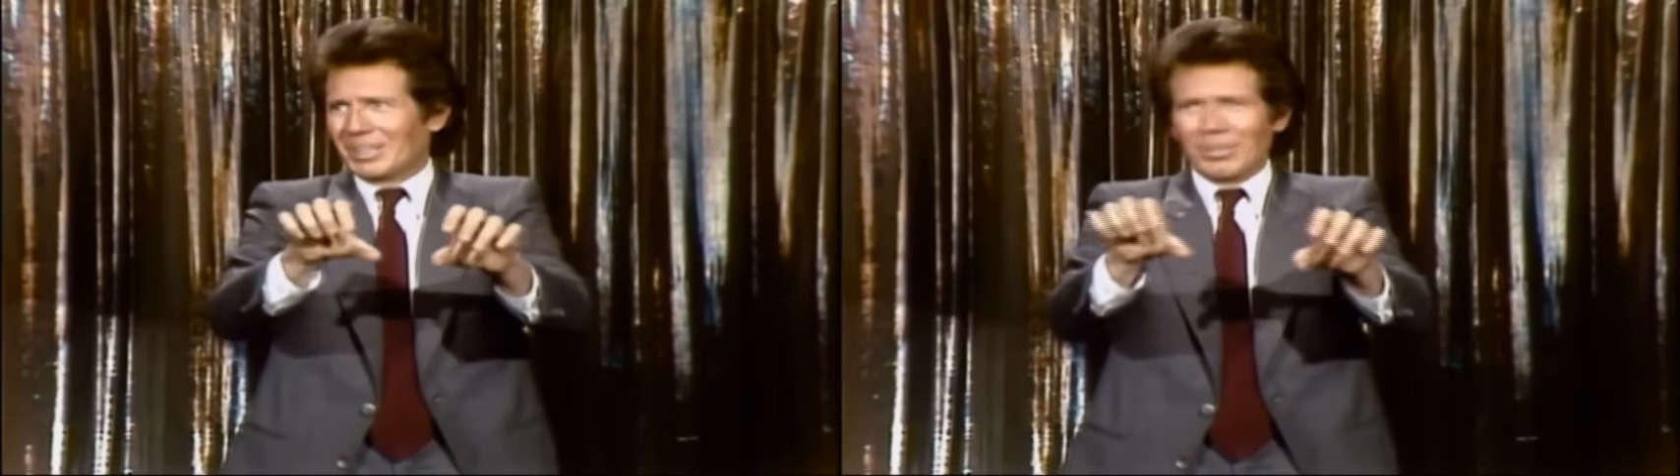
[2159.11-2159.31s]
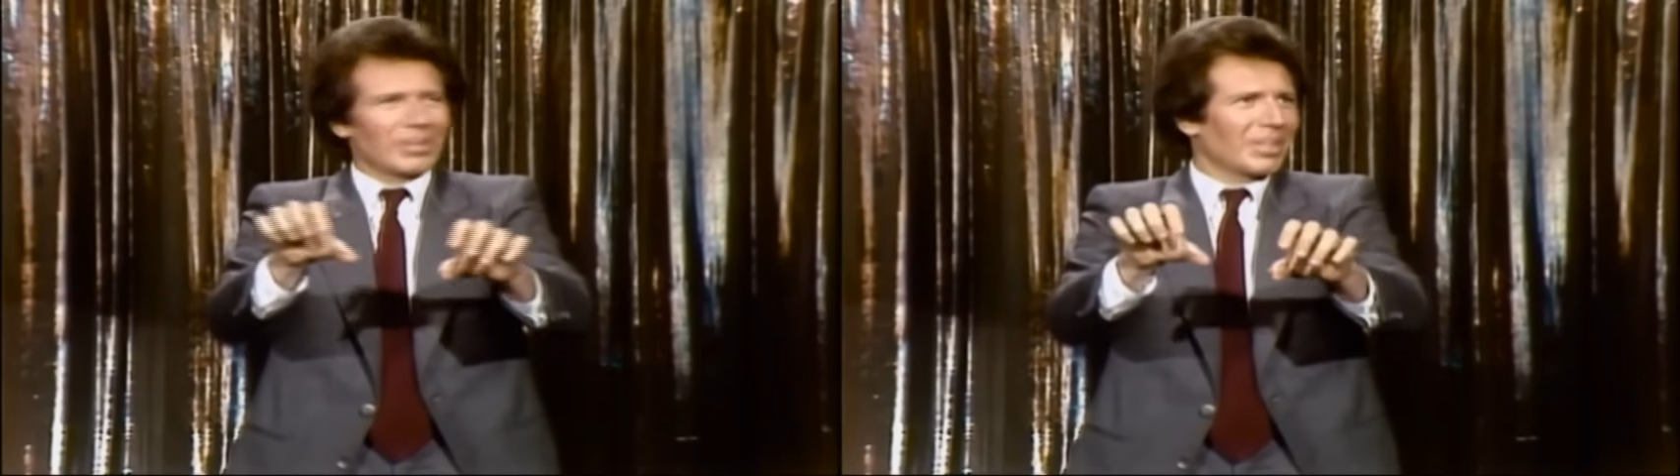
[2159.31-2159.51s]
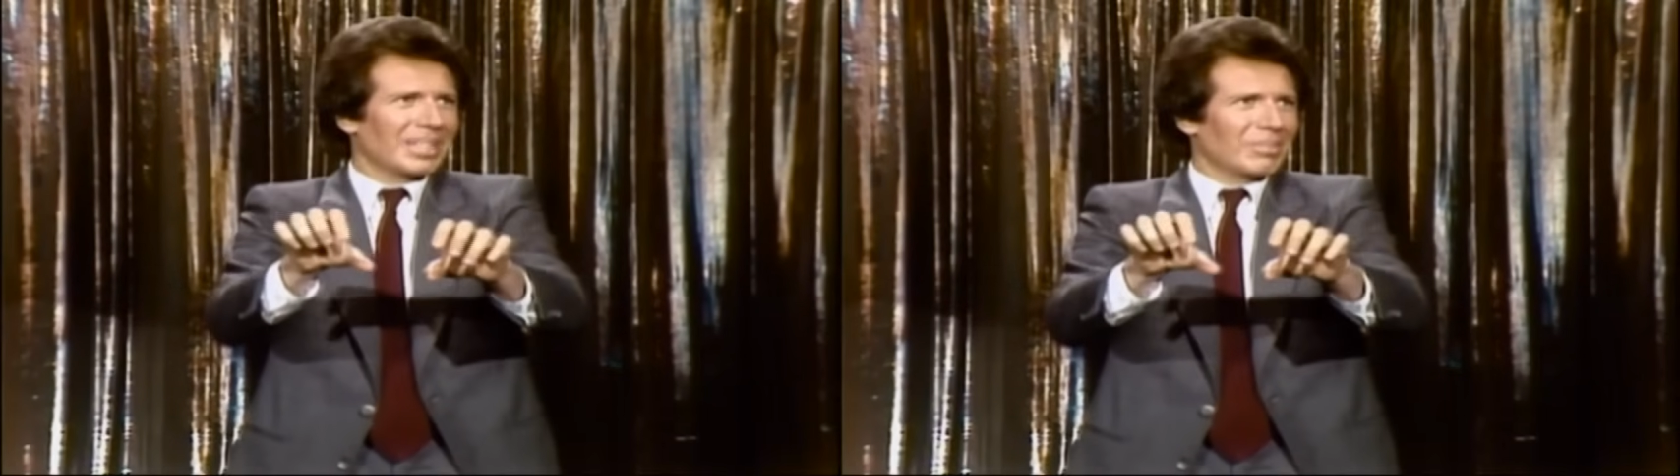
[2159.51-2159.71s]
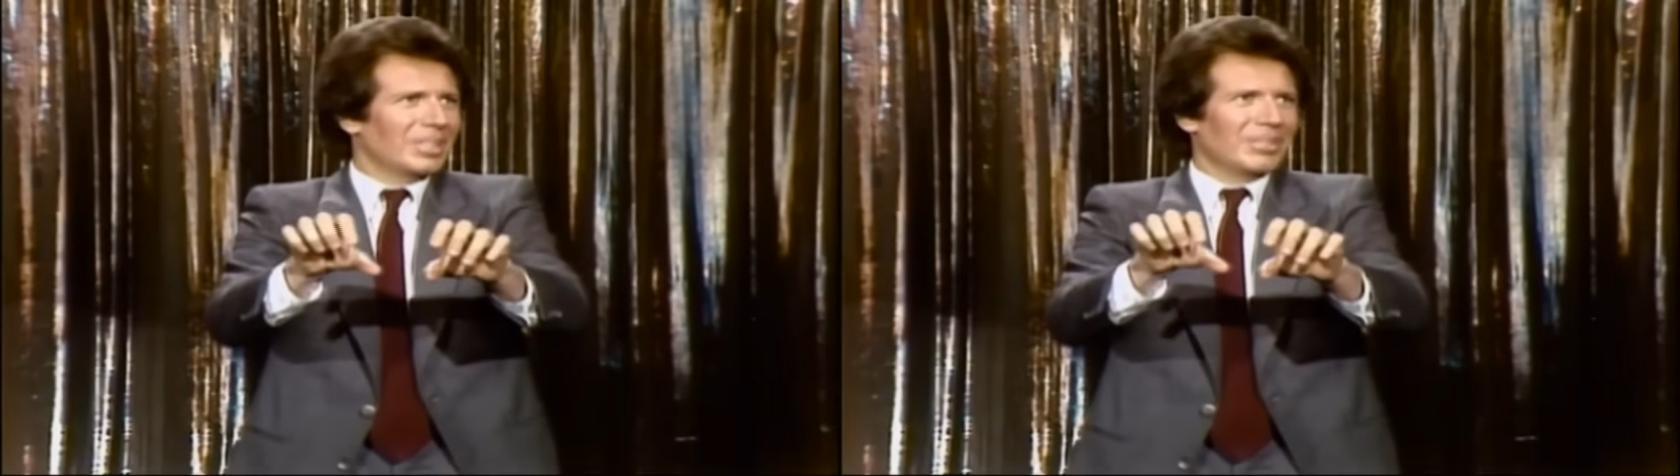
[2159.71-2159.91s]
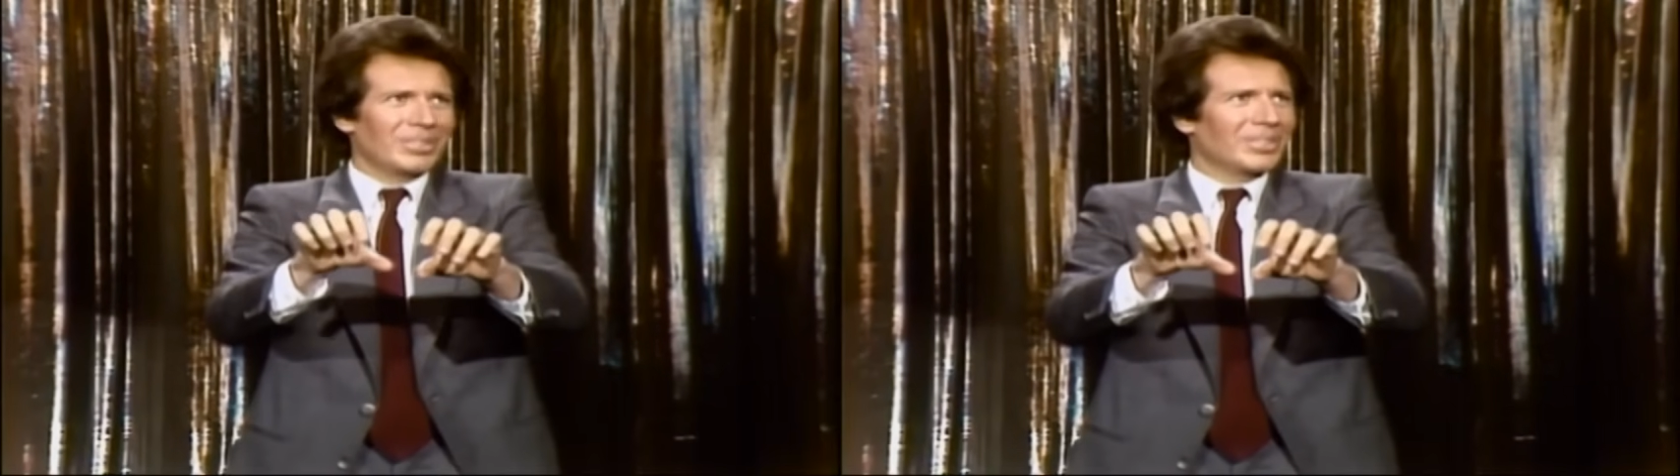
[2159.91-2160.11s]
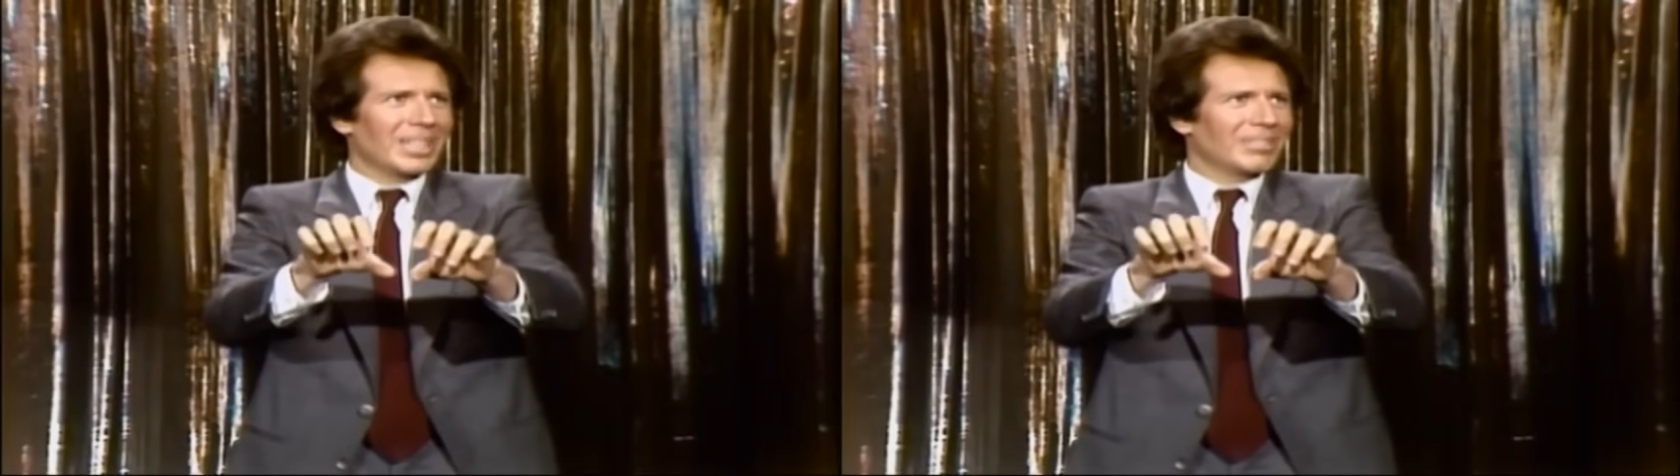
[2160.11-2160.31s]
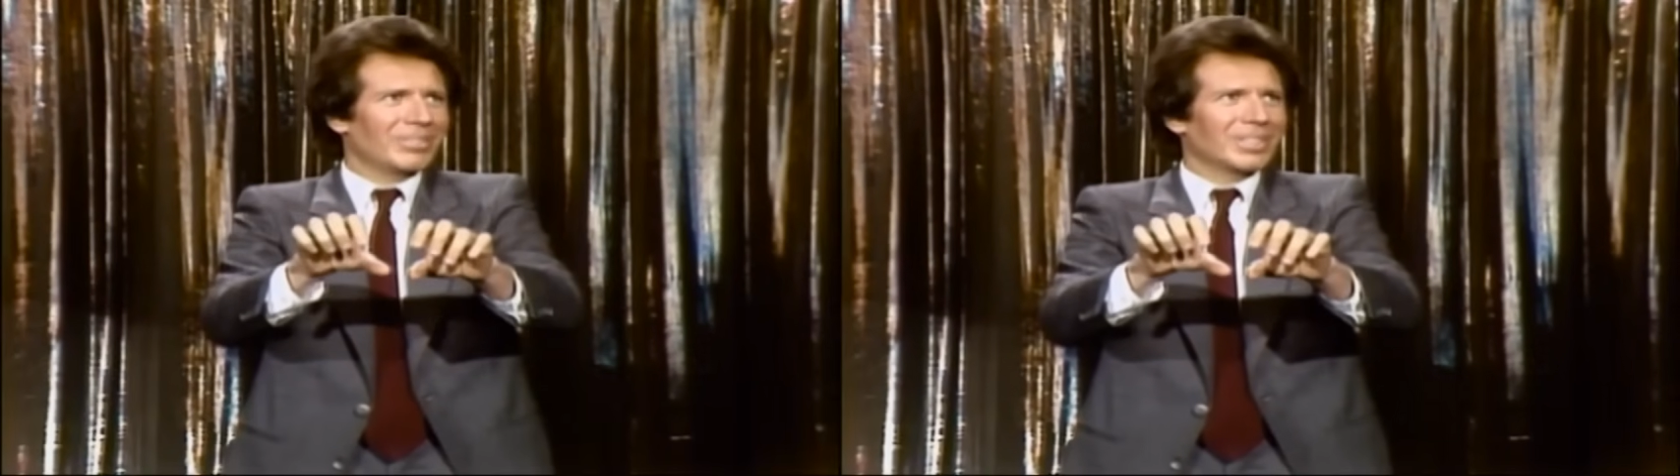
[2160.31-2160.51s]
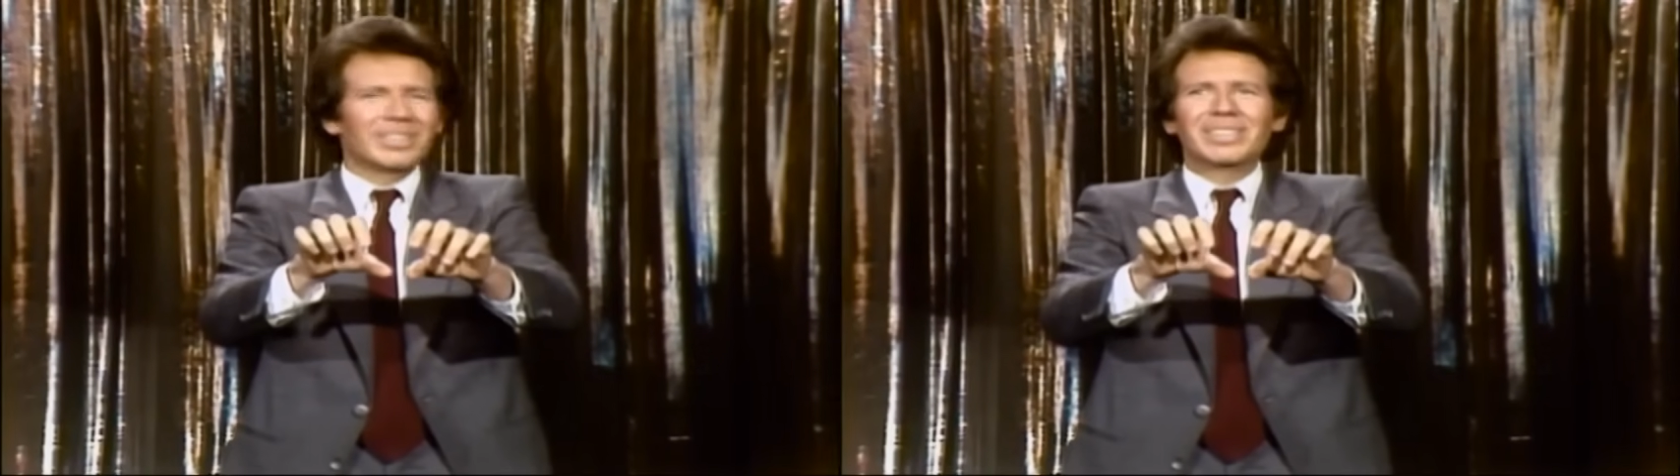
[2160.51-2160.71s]
Am I right? I mean, if you can't
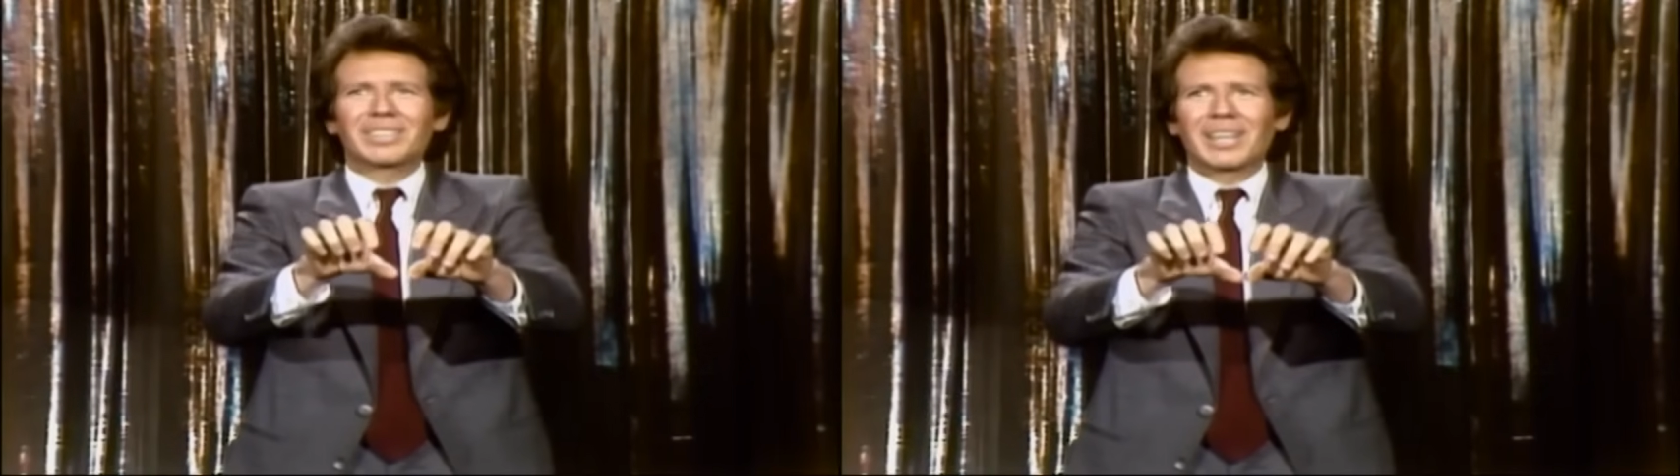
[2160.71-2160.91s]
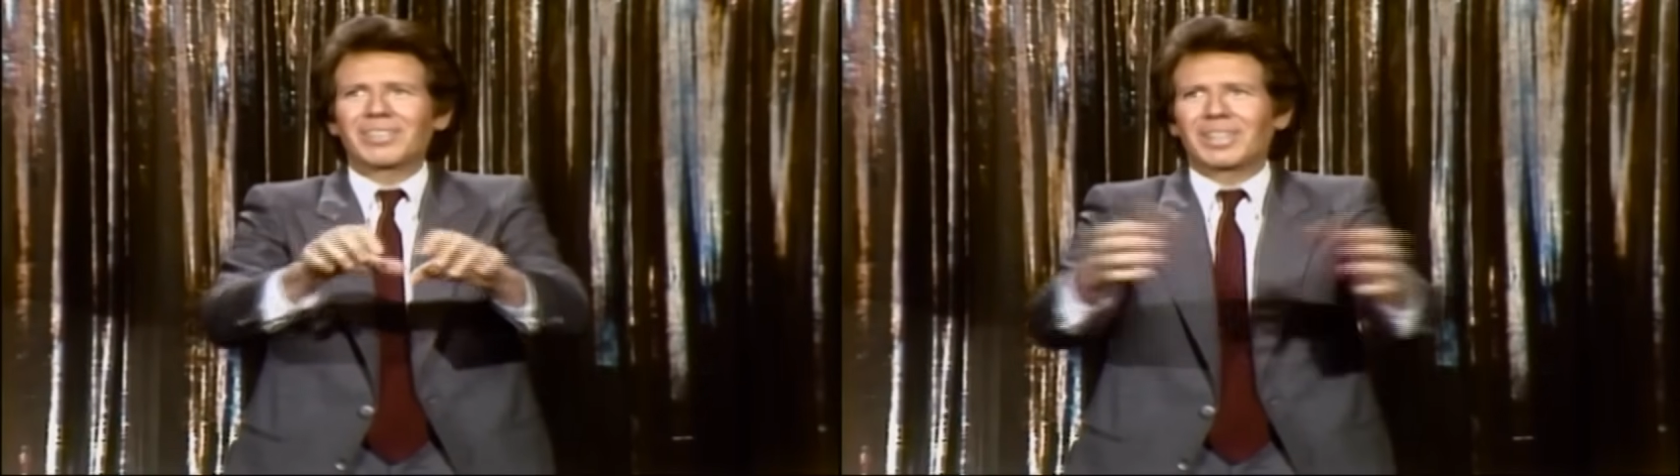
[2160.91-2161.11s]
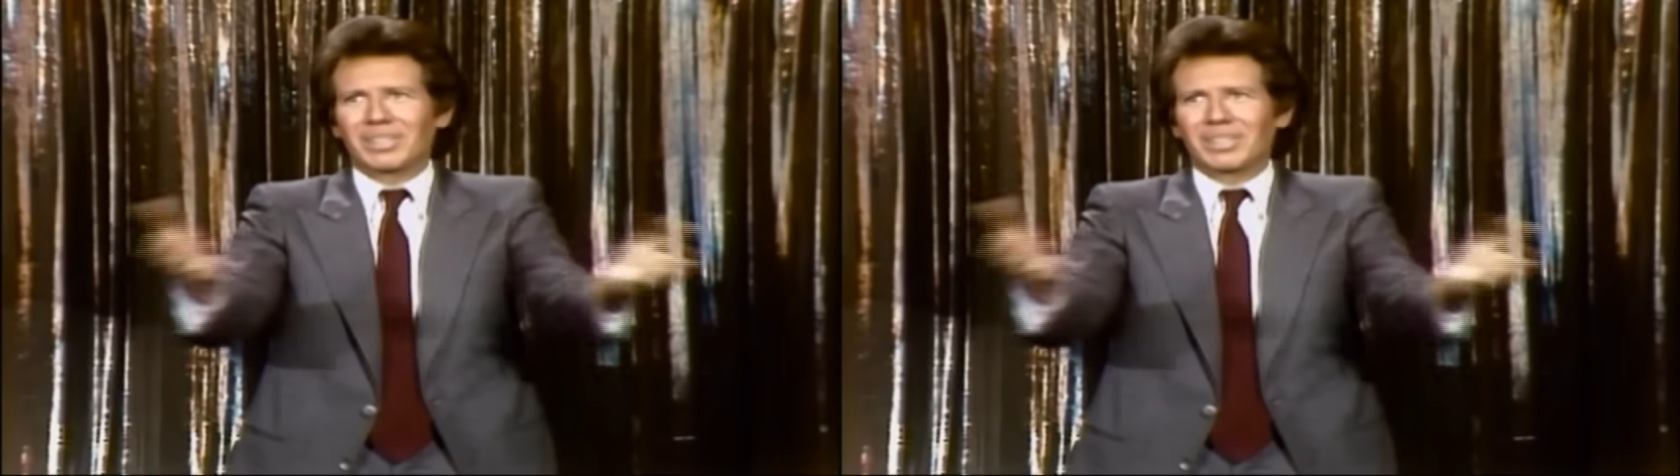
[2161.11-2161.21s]
figure this out on